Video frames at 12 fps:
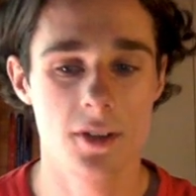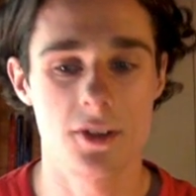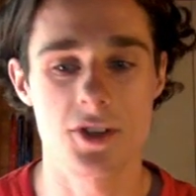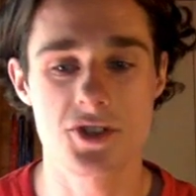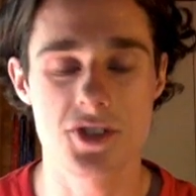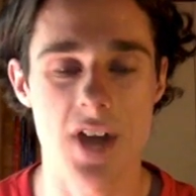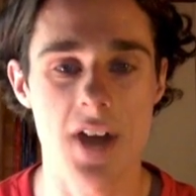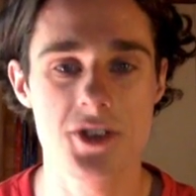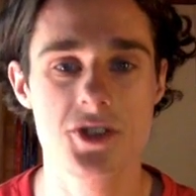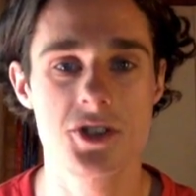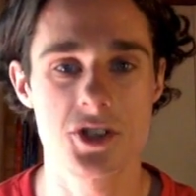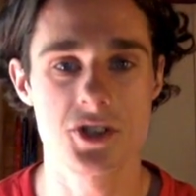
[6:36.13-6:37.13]
The
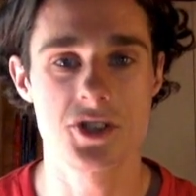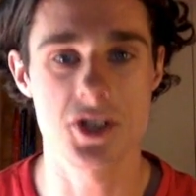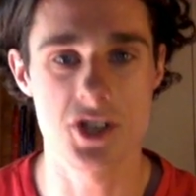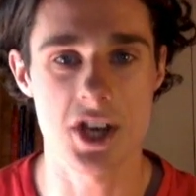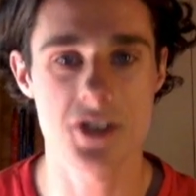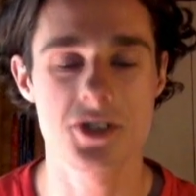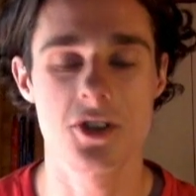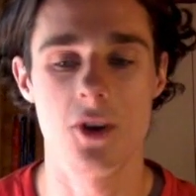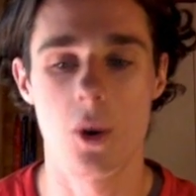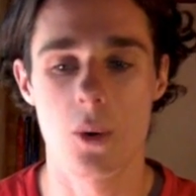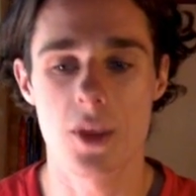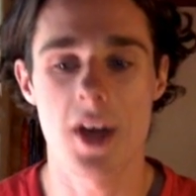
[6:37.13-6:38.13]
stats just suggest it
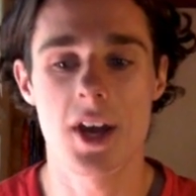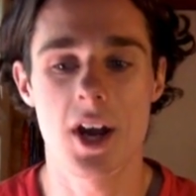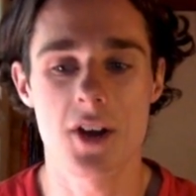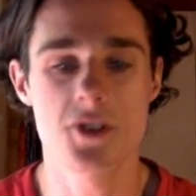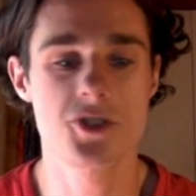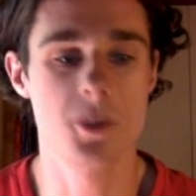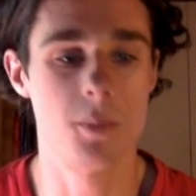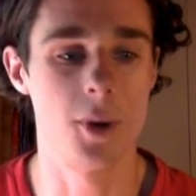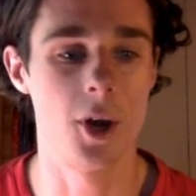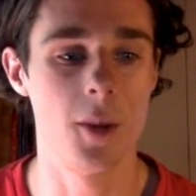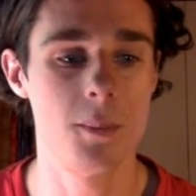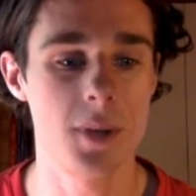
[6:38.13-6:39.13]
all. They are
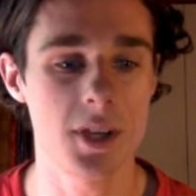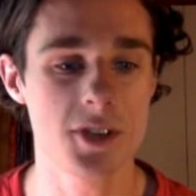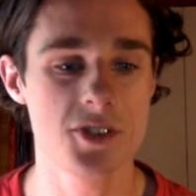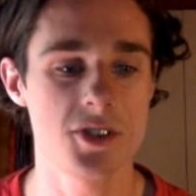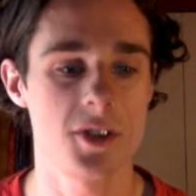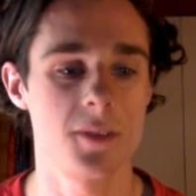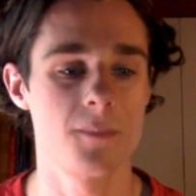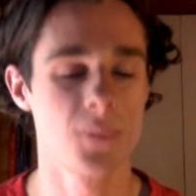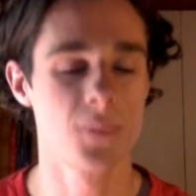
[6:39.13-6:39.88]
superb picks, and